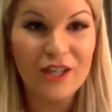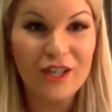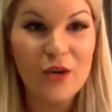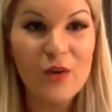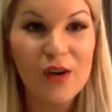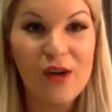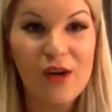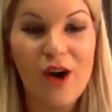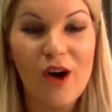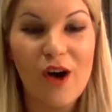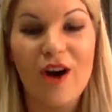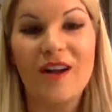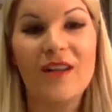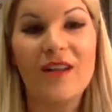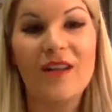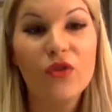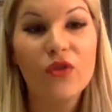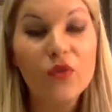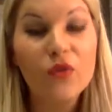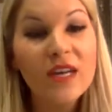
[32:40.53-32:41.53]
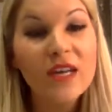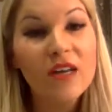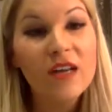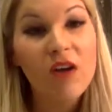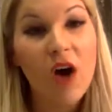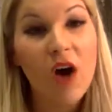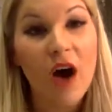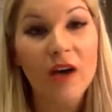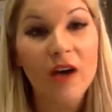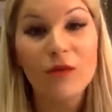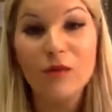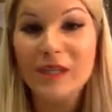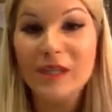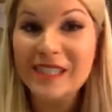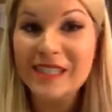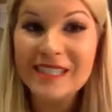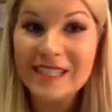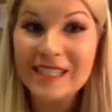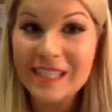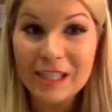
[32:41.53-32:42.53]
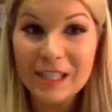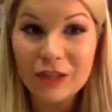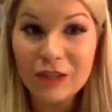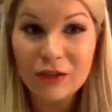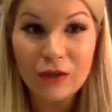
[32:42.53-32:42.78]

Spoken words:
2 o'clock, and 3 o'clock, and we still